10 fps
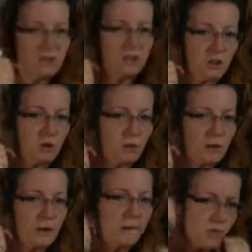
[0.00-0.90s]
this and you
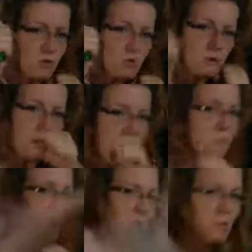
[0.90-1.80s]
want
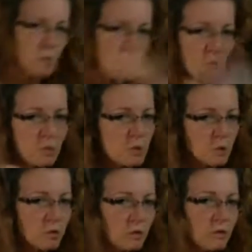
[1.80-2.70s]
to,
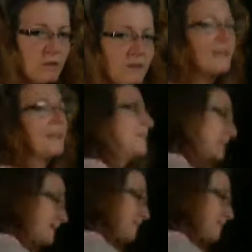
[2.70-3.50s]
yeah, right.